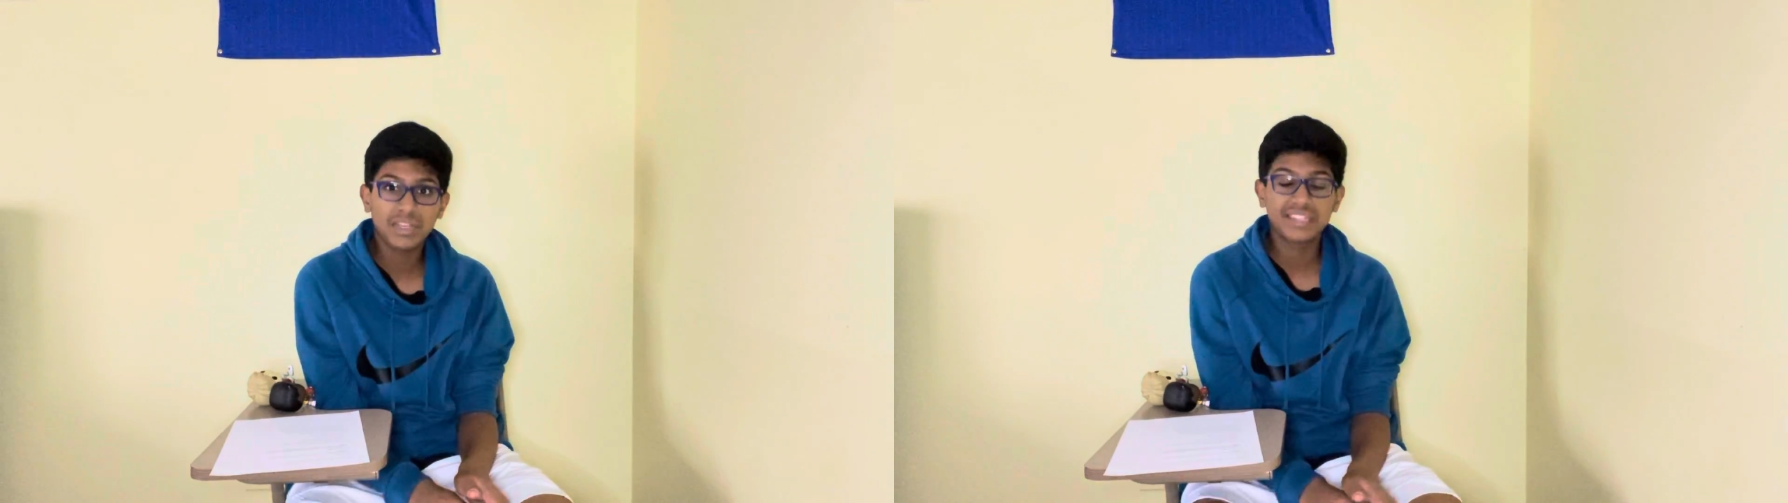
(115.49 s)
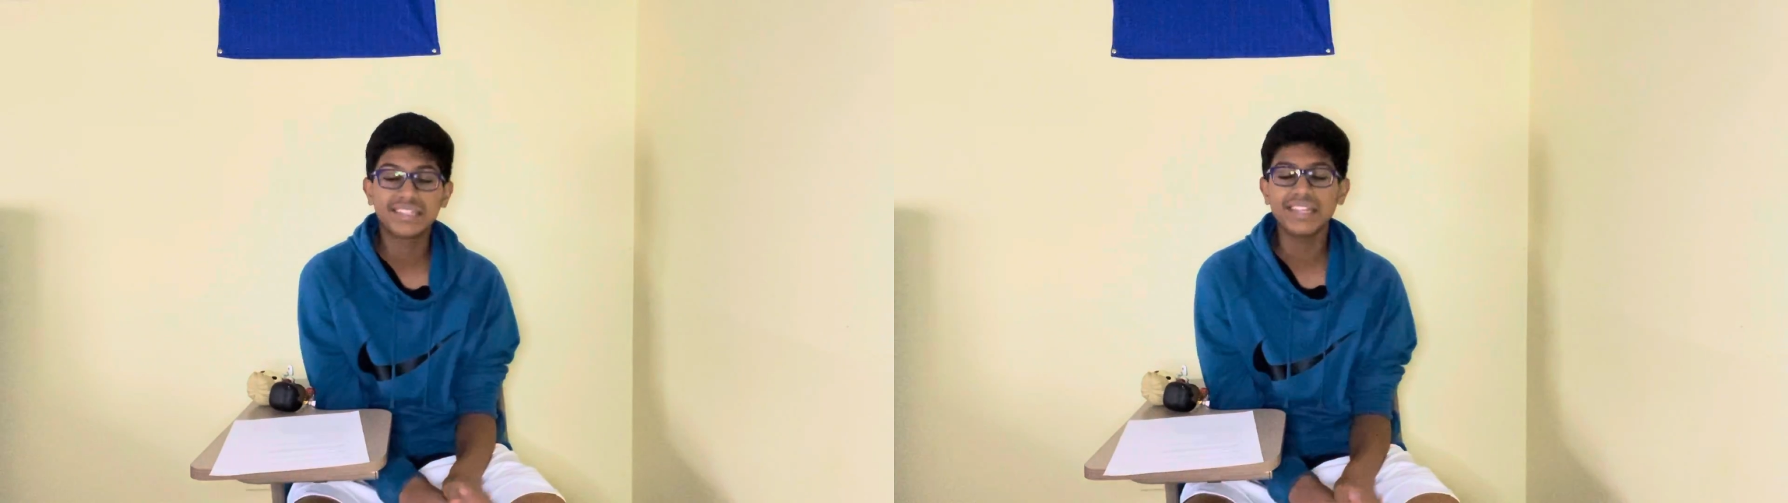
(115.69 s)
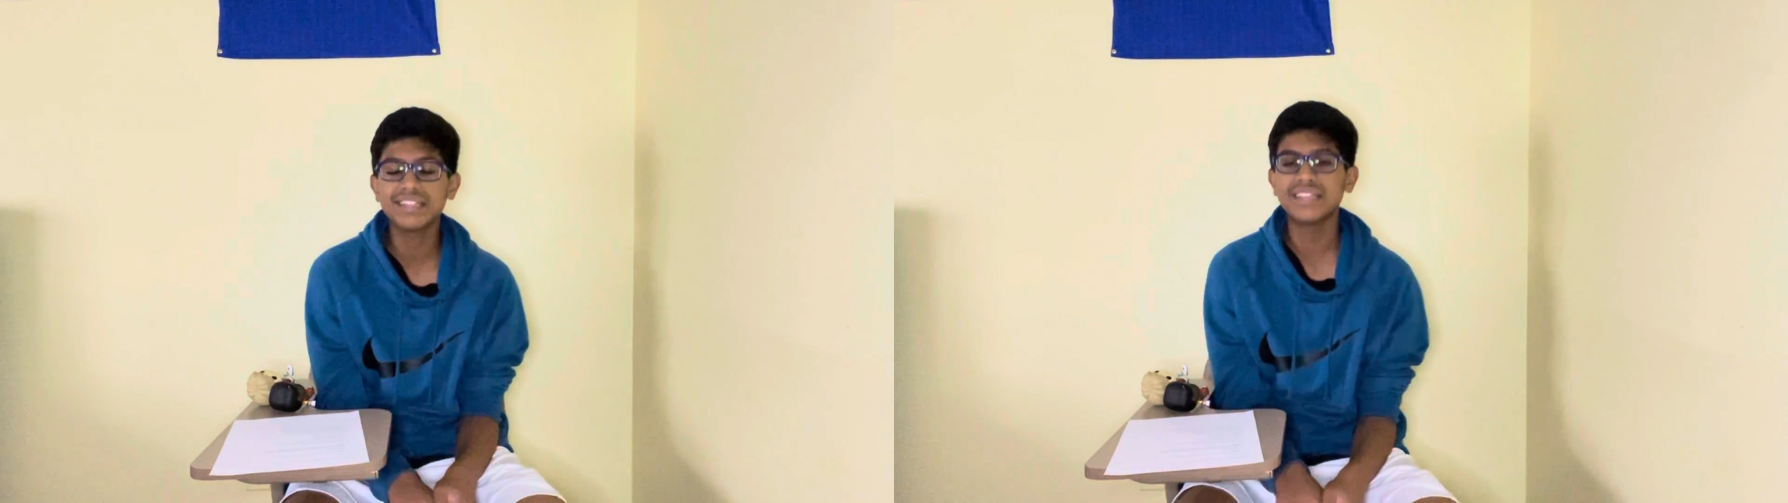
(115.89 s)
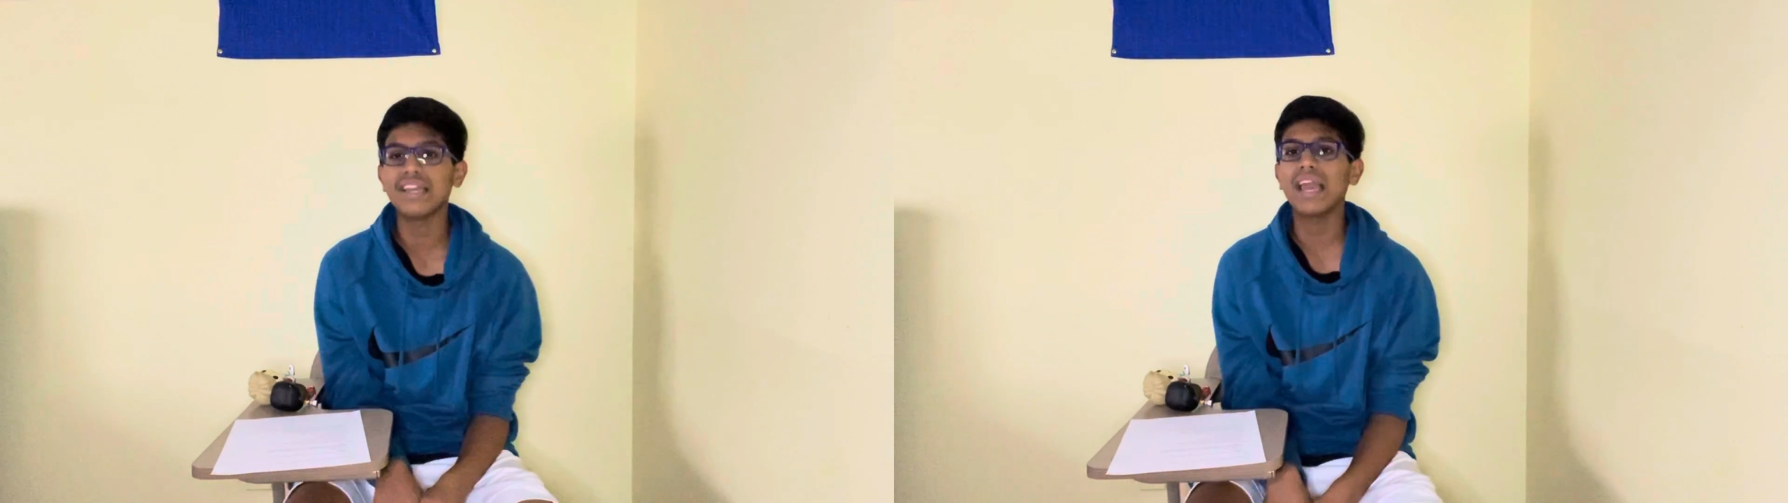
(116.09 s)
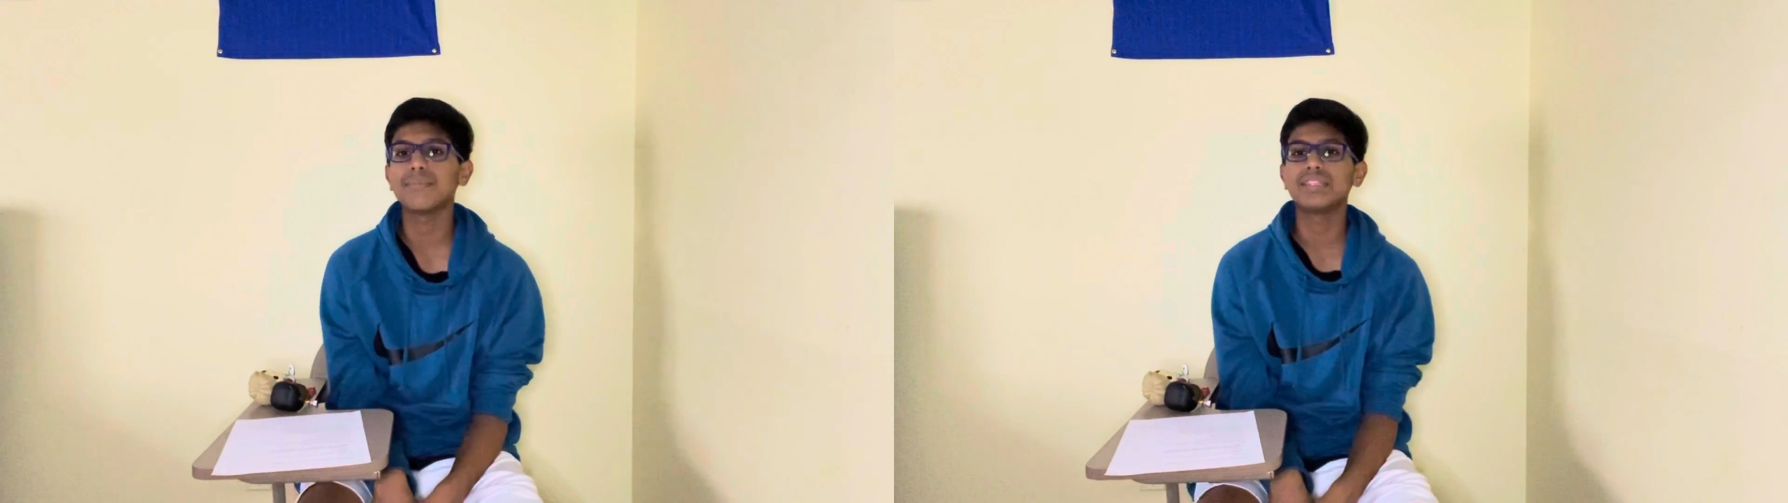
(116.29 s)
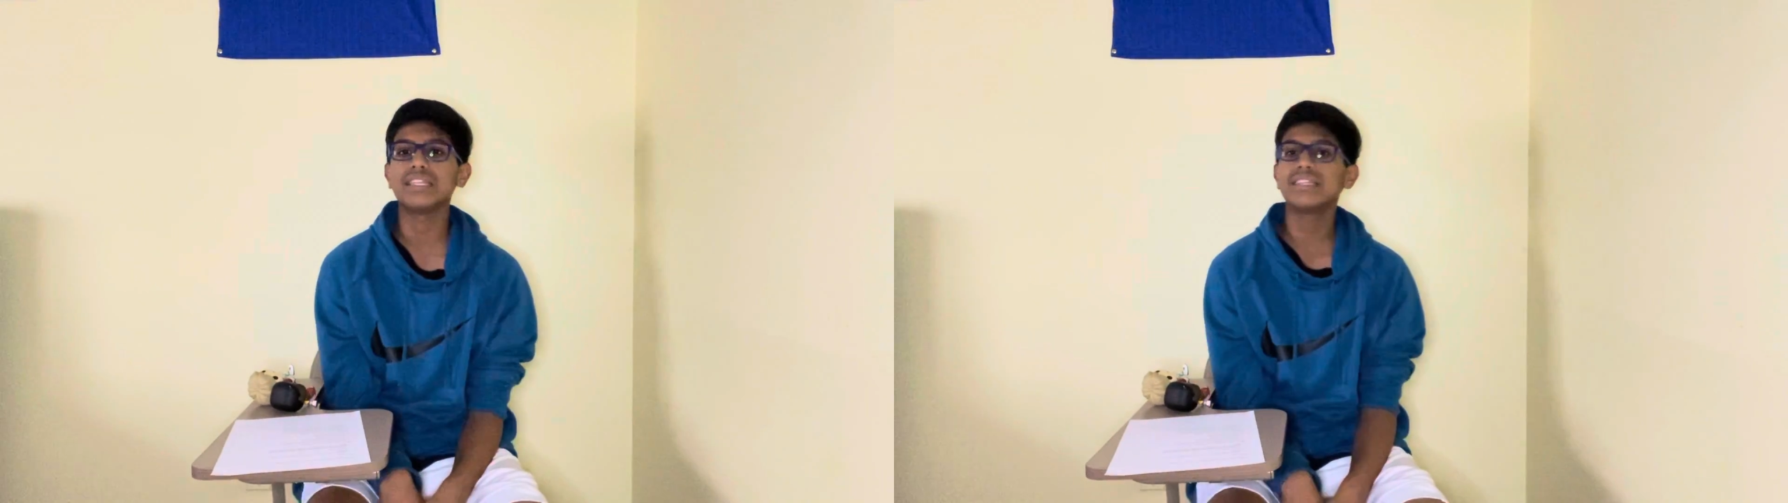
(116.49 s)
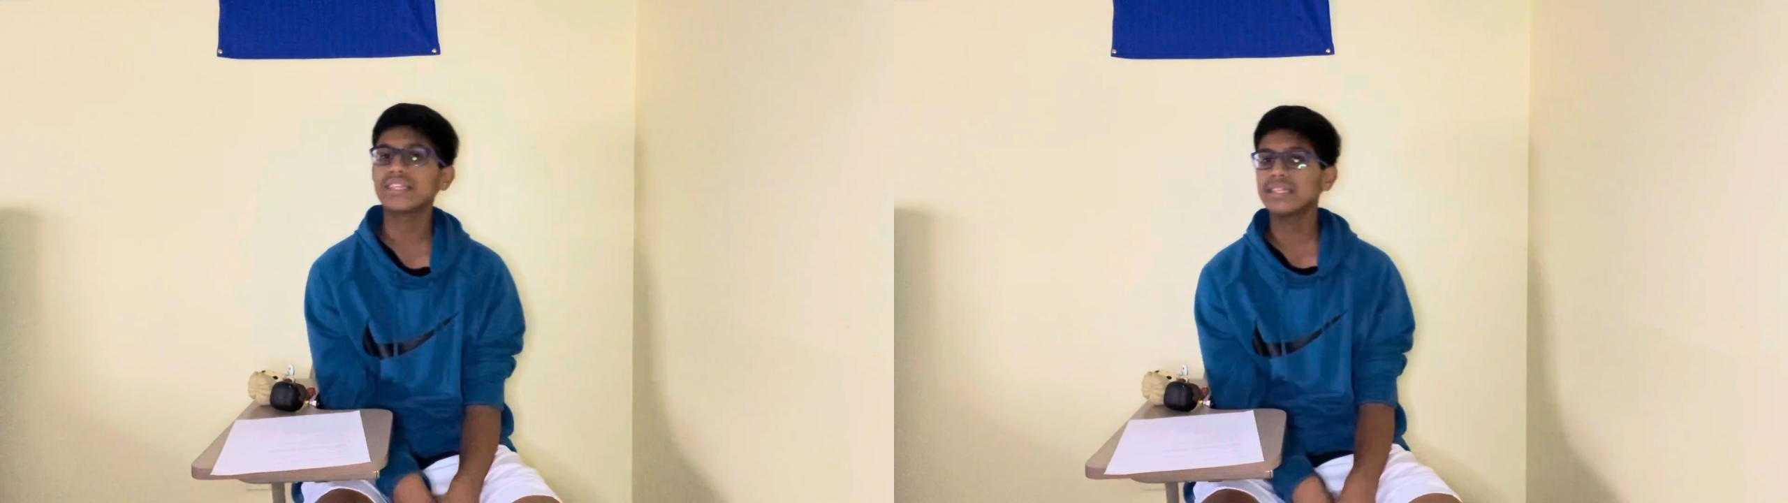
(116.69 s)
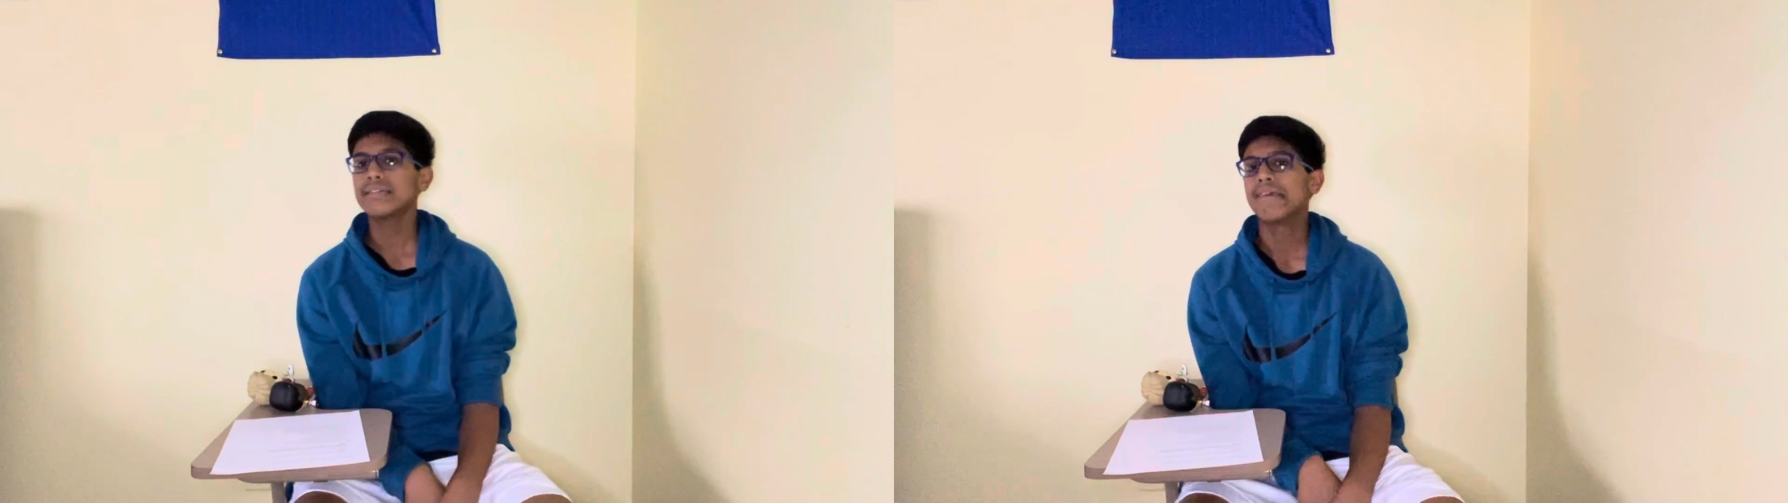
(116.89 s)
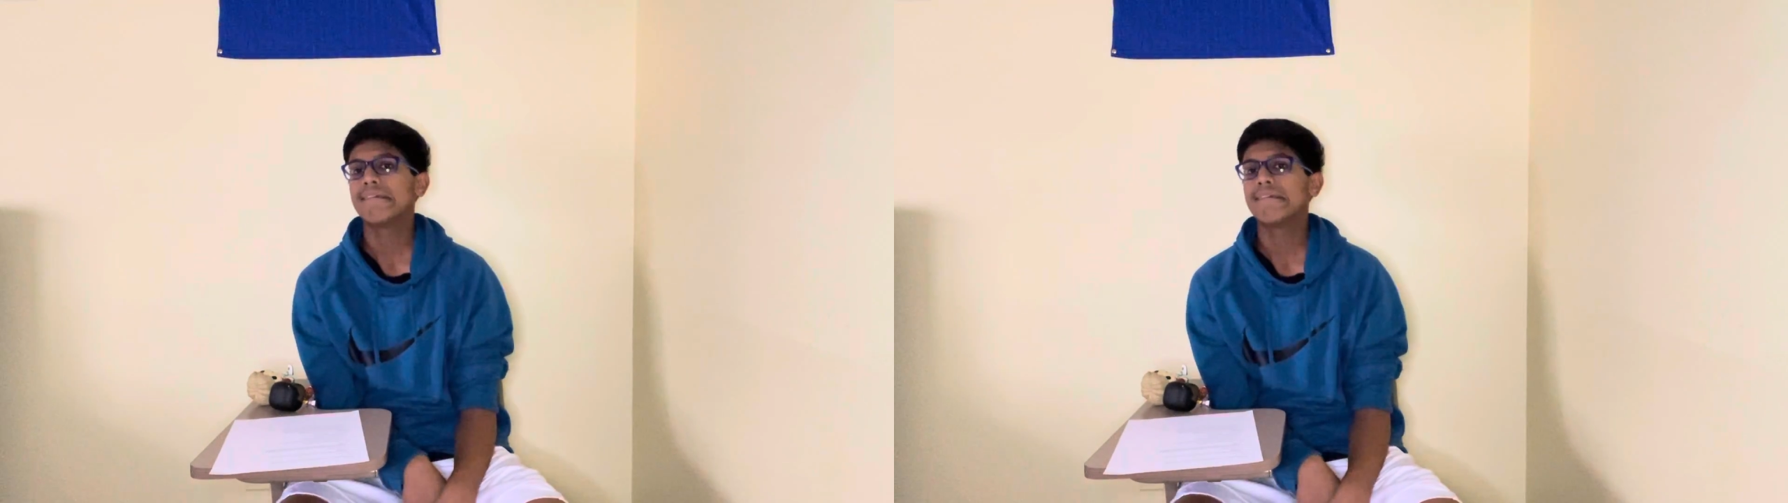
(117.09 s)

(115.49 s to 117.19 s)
a 60-game season.